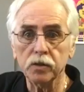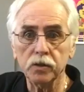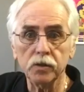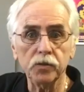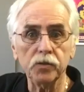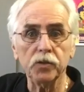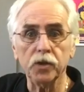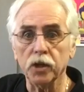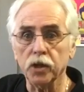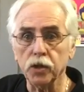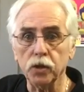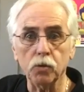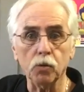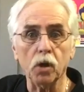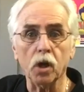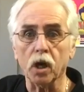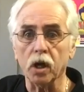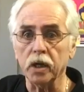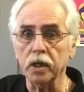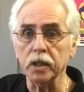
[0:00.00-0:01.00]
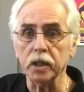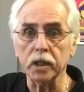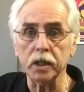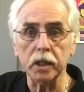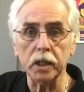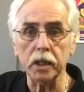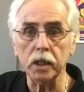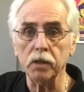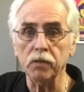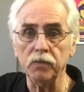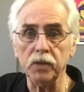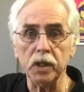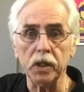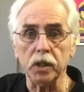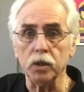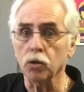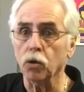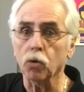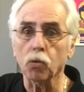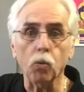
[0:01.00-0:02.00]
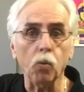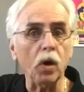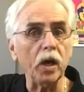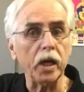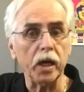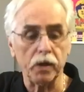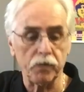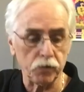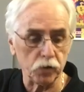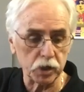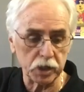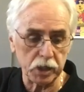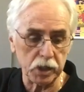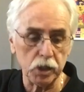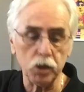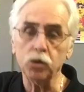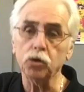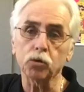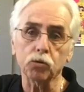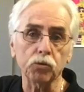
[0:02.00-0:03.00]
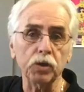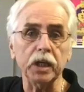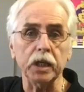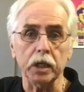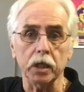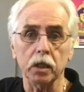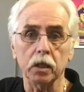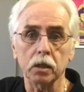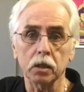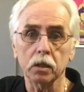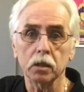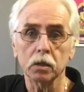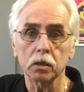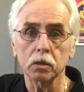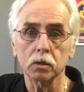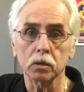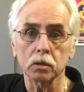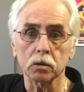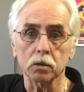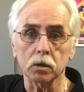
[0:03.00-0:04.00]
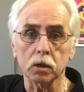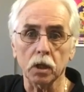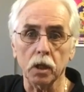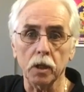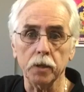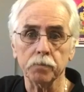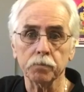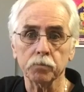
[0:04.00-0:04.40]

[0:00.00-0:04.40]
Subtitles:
There you are in the key of E, or whatever key you're in. Okay?